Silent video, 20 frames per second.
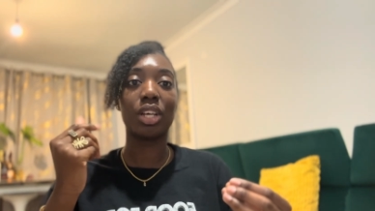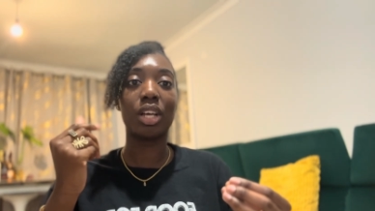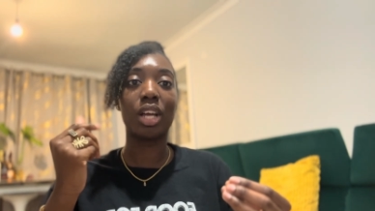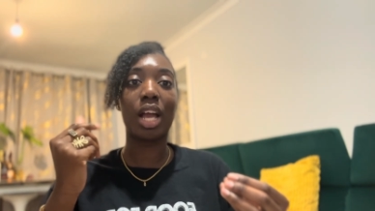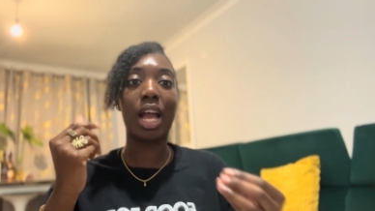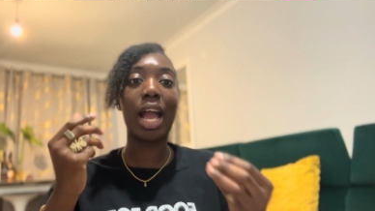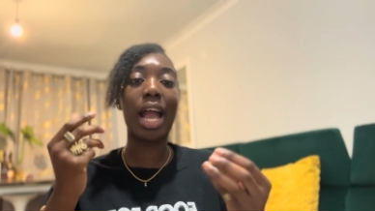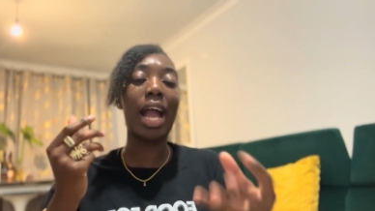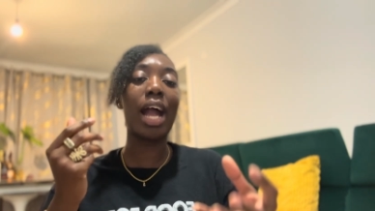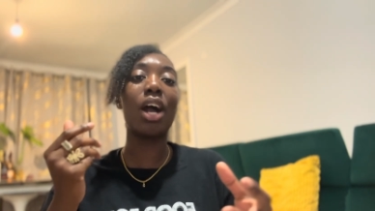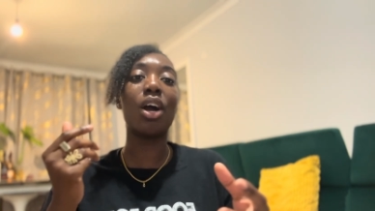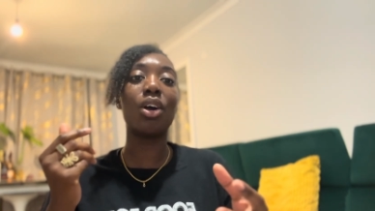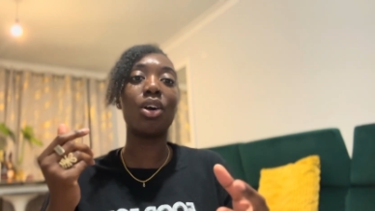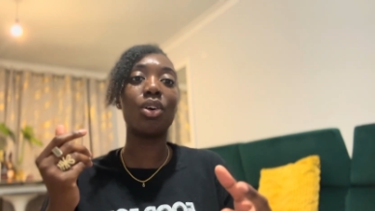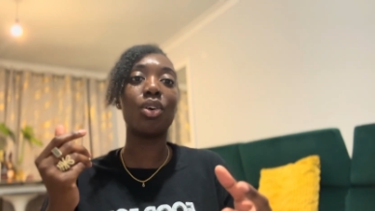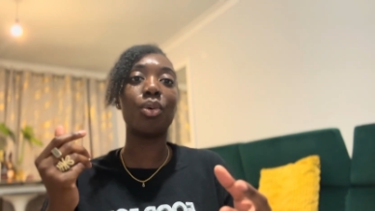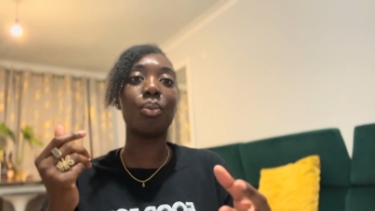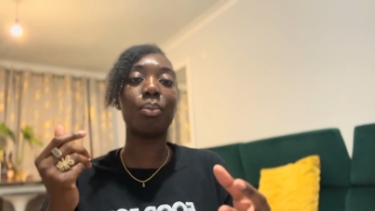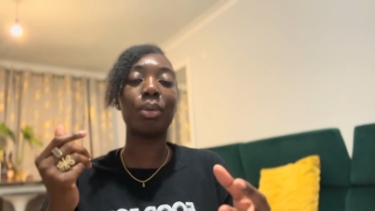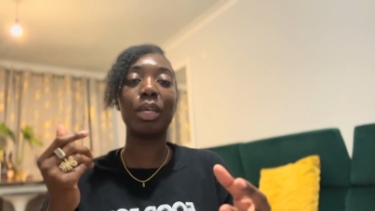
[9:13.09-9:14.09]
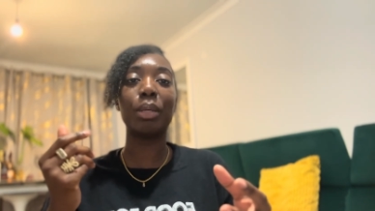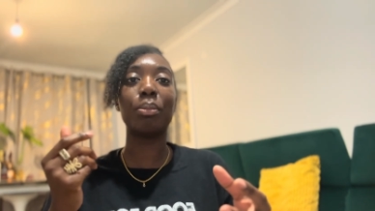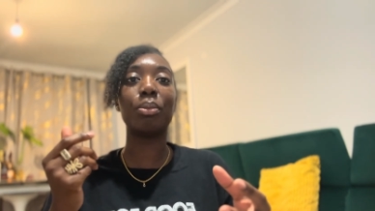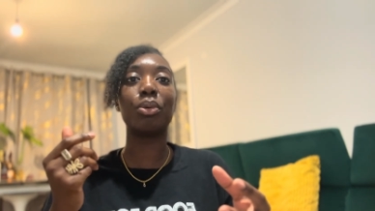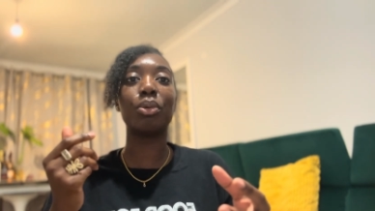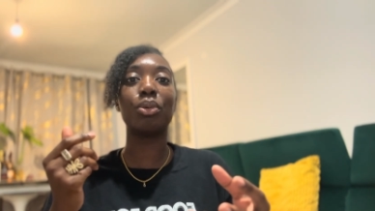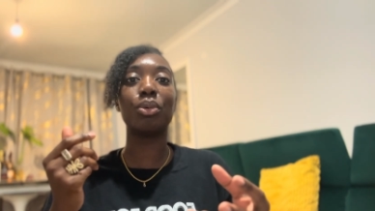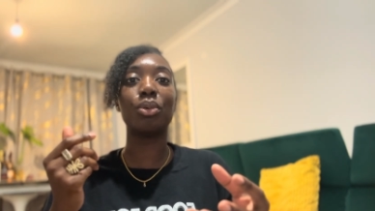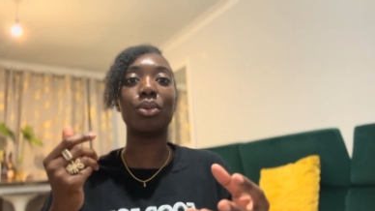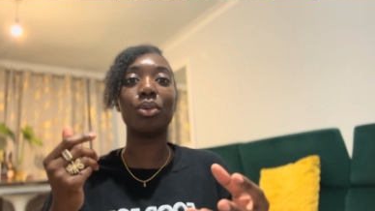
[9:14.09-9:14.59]
how
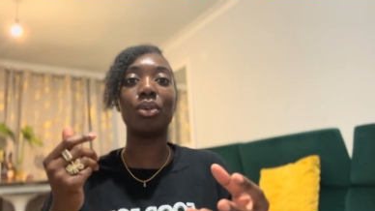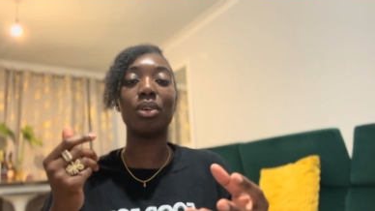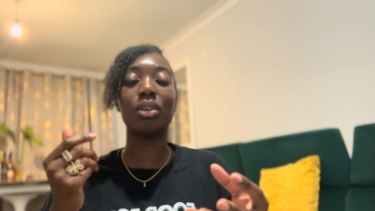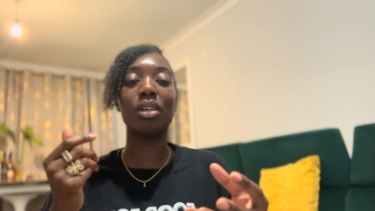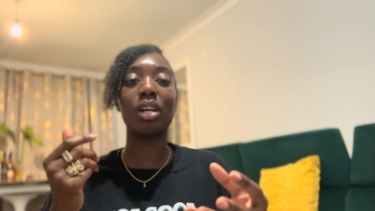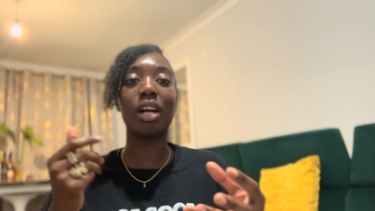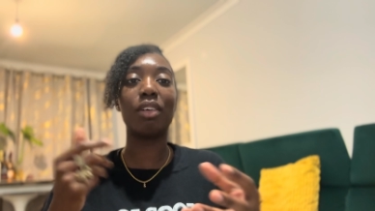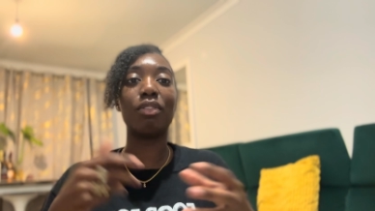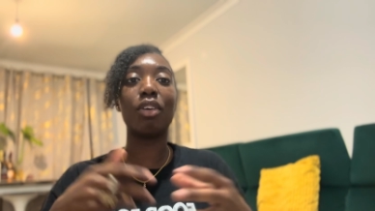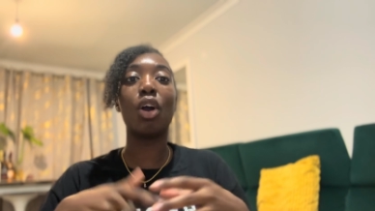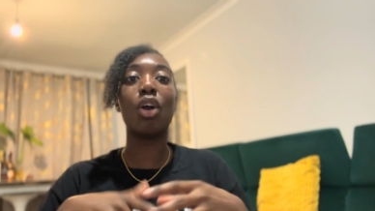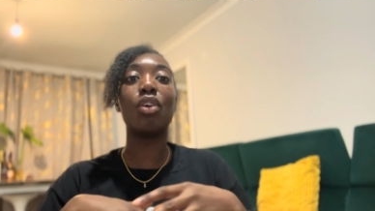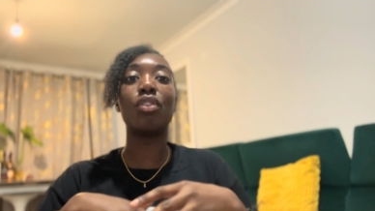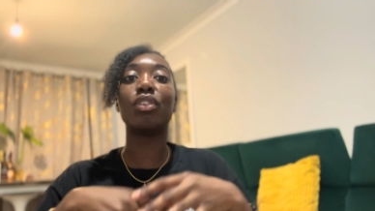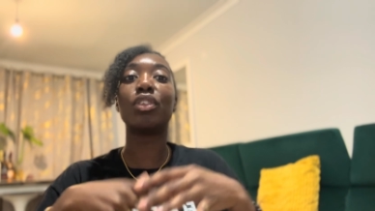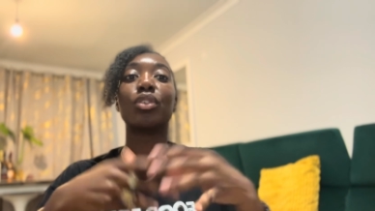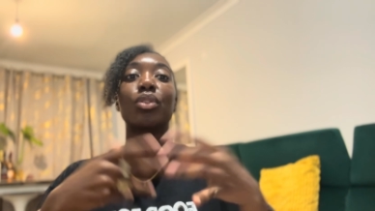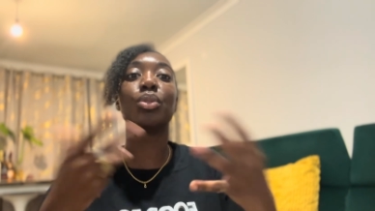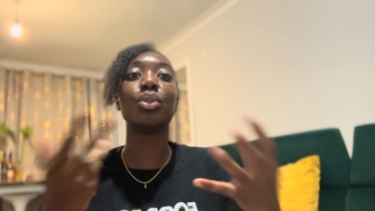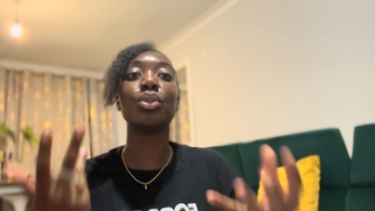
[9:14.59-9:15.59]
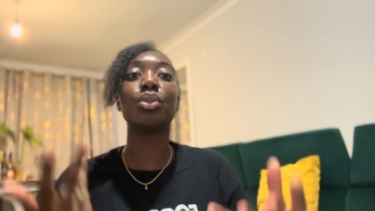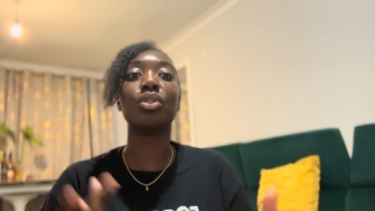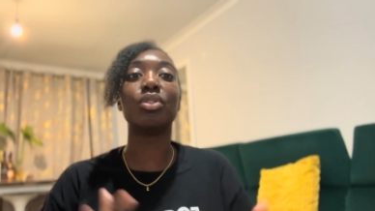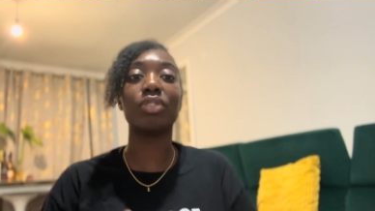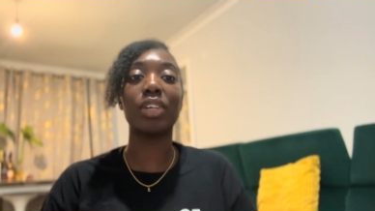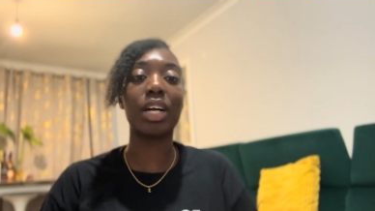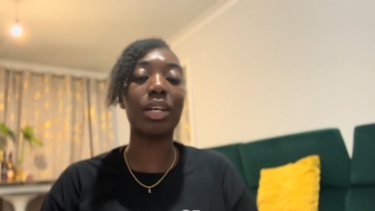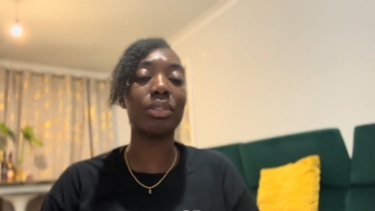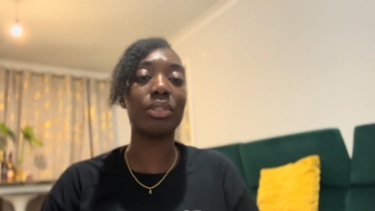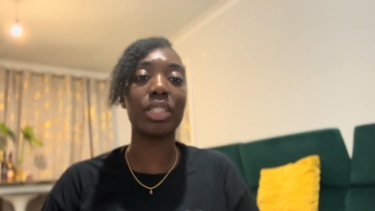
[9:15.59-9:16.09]
people have overall
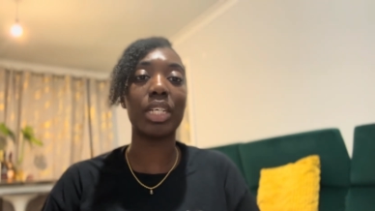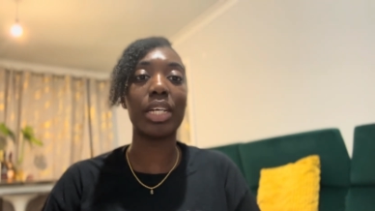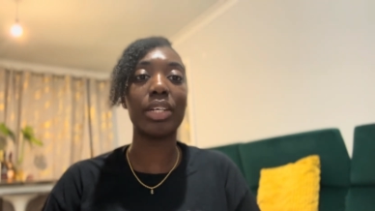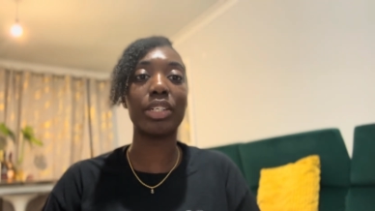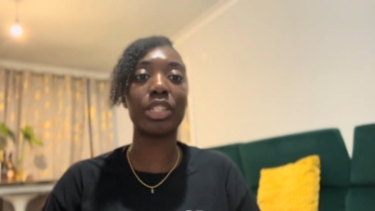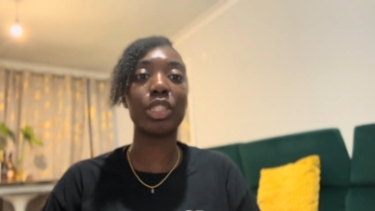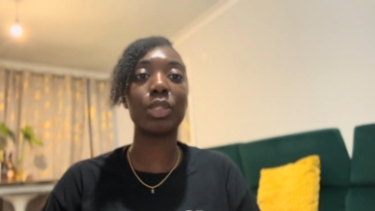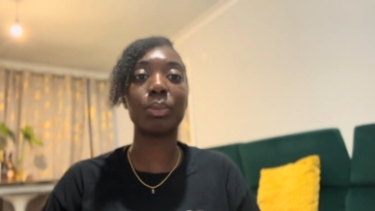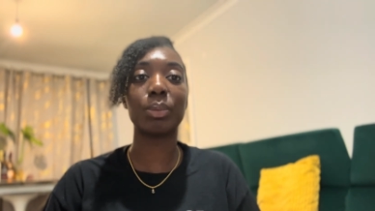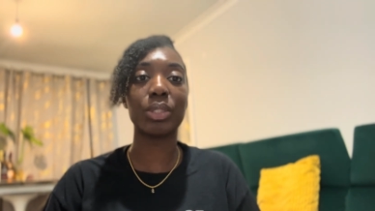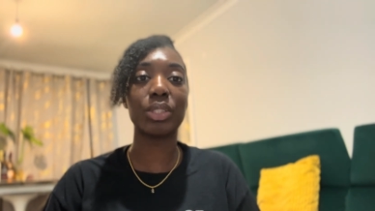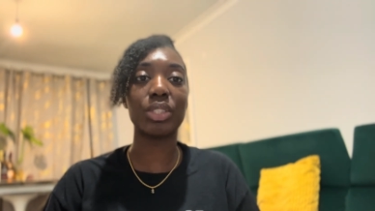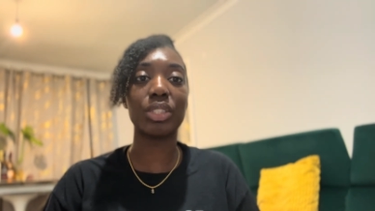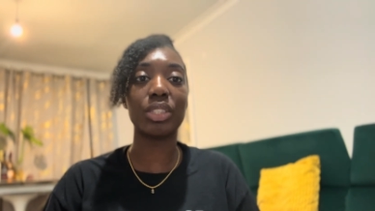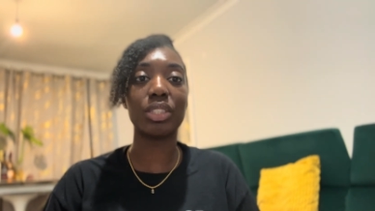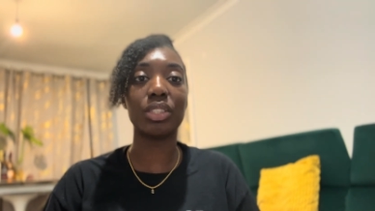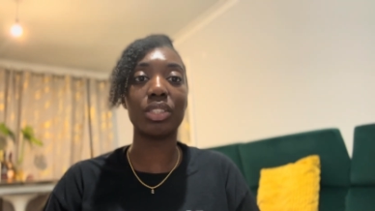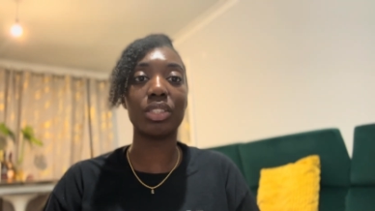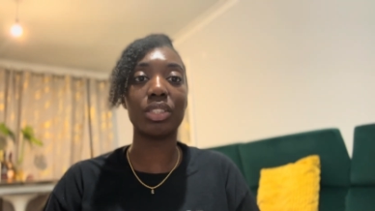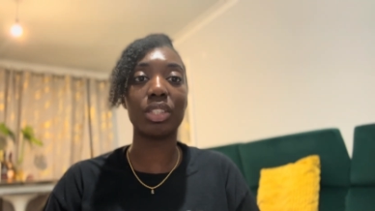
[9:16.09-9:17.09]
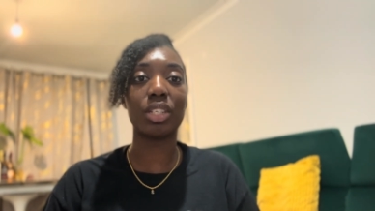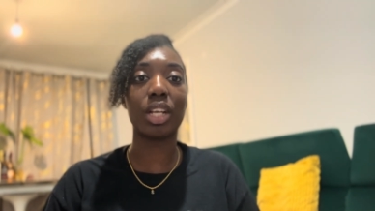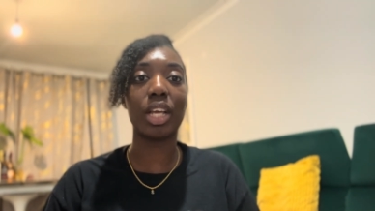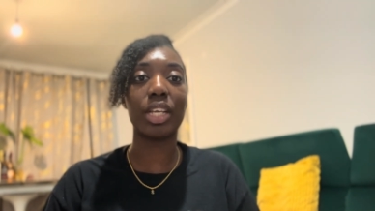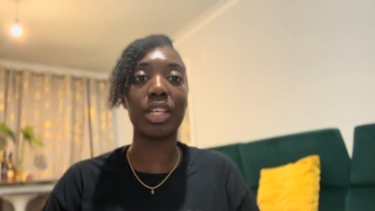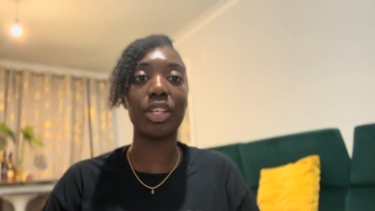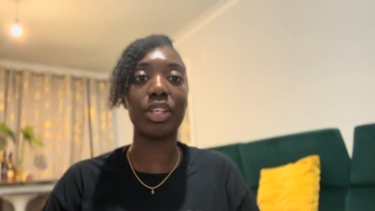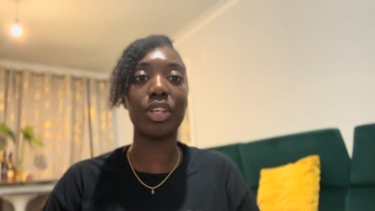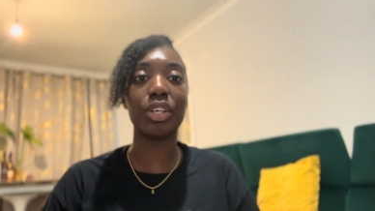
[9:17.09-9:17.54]
found their experience, and like,